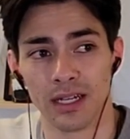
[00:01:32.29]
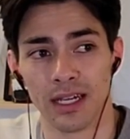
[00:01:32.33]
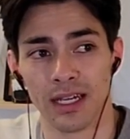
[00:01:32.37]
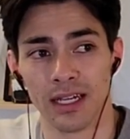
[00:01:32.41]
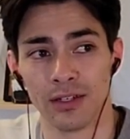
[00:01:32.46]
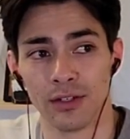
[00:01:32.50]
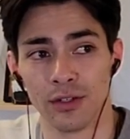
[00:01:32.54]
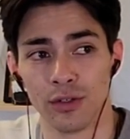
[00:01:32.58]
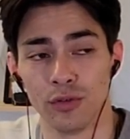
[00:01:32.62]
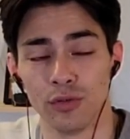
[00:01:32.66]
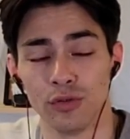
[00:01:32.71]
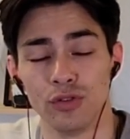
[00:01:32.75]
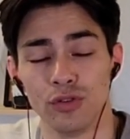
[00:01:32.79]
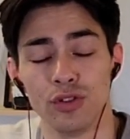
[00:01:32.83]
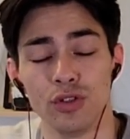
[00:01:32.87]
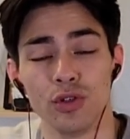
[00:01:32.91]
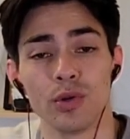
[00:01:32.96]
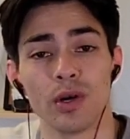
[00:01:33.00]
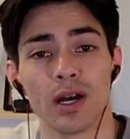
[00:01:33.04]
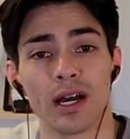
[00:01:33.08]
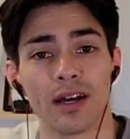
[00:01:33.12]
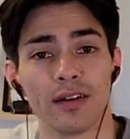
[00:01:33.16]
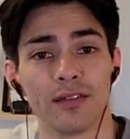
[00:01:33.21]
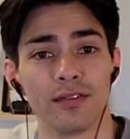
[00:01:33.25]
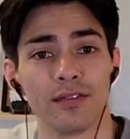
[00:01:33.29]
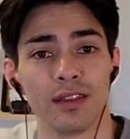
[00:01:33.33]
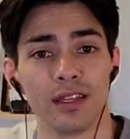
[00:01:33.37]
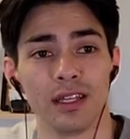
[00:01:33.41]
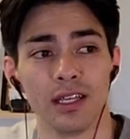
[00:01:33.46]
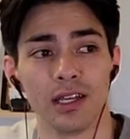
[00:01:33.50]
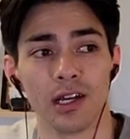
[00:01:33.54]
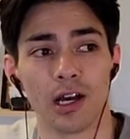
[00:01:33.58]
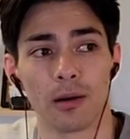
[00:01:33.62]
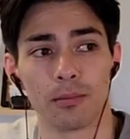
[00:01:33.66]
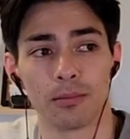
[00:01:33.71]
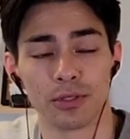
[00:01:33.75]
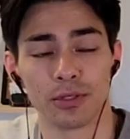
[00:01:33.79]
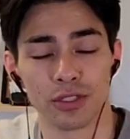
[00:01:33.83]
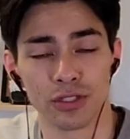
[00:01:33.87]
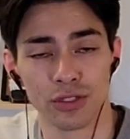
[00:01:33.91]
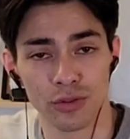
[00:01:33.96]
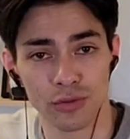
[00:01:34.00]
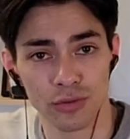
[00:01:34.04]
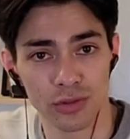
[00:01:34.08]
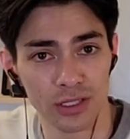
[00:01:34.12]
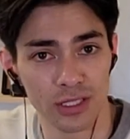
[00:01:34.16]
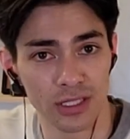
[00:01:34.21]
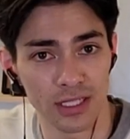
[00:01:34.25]
and you do have the
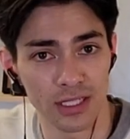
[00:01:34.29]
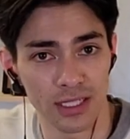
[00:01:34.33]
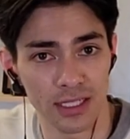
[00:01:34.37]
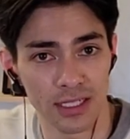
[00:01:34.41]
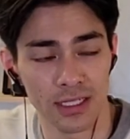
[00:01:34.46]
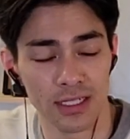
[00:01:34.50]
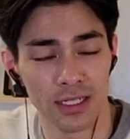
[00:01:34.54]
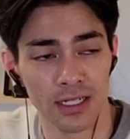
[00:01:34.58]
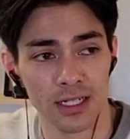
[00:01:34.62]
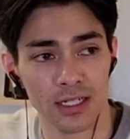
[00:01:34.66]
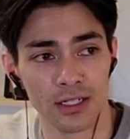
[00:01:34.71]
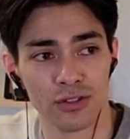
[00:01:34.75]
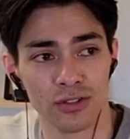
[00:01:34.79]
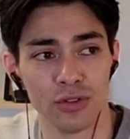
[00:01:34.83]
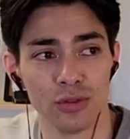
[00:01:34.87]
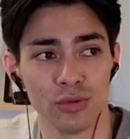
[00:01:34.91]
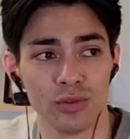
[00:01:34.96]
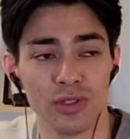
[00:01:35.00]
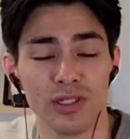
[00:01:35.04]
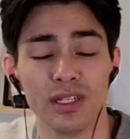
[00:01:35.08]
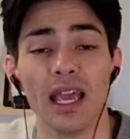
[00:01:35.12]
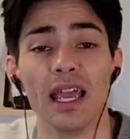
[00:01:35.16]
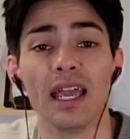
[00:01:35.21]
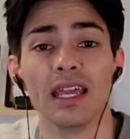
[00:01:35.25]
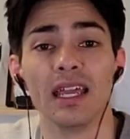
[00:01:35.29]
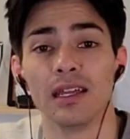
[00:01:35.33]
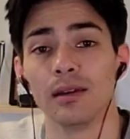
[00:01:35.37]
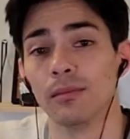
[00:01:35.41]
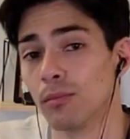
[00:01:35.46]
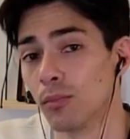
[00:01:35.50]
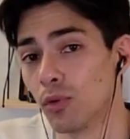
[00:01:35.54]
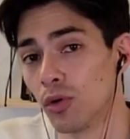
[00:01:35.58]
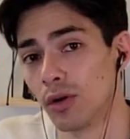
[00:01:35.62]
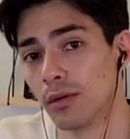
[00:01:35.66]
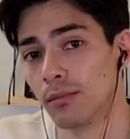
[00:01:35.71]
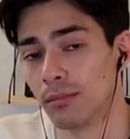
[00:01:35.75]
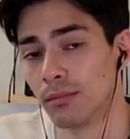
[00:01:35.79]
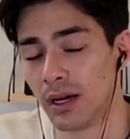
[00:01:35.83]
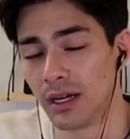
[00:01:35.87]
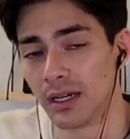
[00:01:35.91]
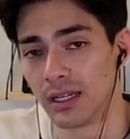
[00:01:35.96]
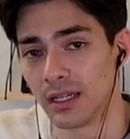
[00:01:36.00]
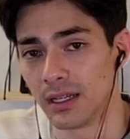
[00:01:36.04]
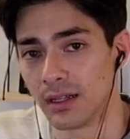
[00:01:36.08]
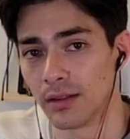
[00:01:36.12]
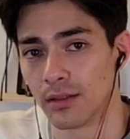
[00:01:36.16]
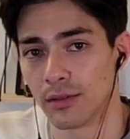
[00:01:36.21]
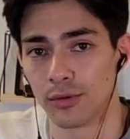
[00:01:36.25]
opportunity to gain more
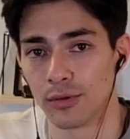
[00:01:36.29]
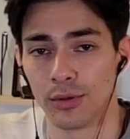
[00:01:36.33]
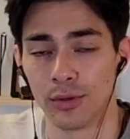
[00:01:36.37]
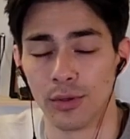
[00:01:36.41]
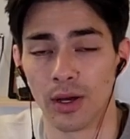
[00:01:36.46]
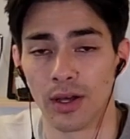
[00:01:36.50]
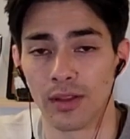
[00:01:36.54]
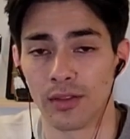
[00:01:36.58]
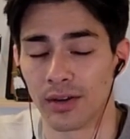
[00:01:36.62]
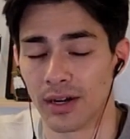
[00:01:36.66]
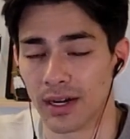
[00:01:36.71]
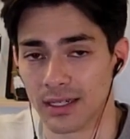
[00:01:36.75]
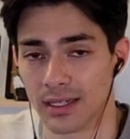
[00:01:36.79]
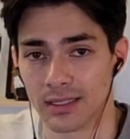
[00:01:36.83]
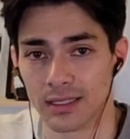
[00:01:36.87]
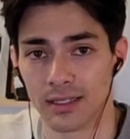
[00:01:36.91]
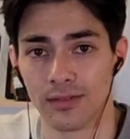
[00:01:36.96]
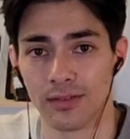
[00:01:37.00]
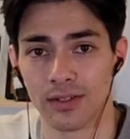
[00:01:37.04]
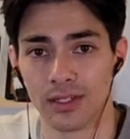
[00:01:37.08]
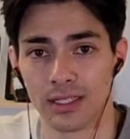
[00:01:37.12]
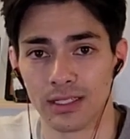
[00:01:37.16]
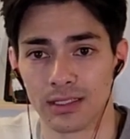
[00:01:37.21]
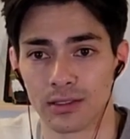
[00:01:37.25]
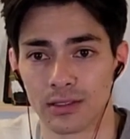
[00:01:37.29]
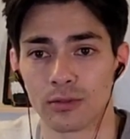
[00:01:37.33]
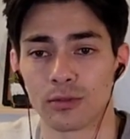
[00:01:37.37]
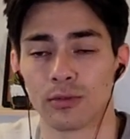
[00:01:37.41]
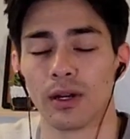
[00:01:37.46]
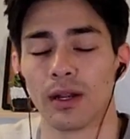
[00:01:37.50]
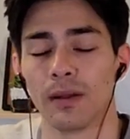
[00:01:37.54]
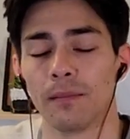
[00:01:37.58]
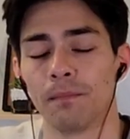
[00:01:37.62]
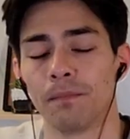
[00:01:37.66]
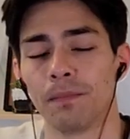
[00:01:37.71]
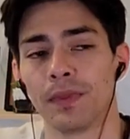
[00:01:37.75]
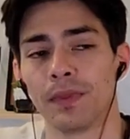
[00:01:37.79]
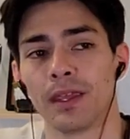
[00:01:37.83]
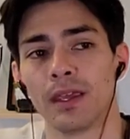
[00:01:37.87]
money through other activities, right?